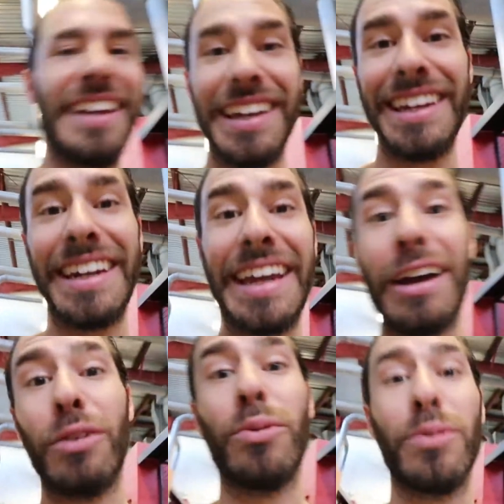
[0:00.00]
in and
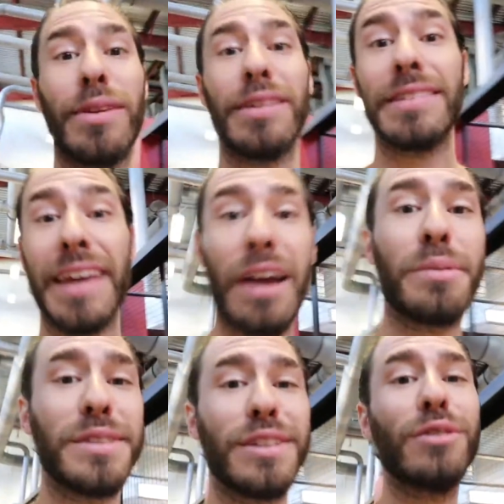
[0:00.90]
out. This cat
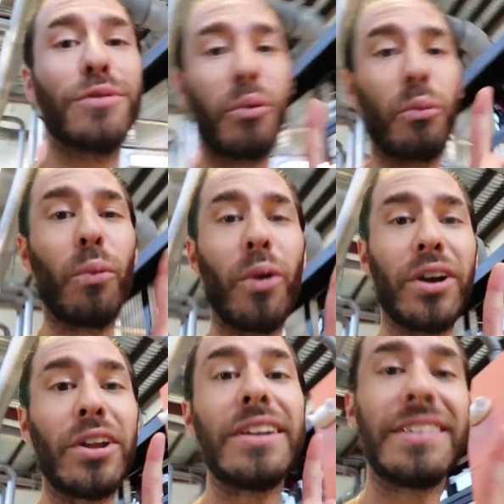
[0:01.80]
was here for
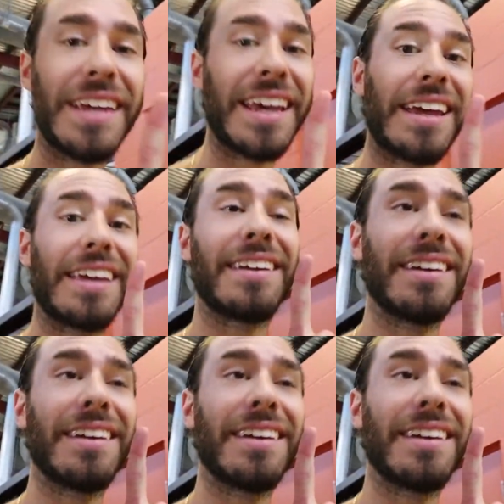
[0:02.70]
one day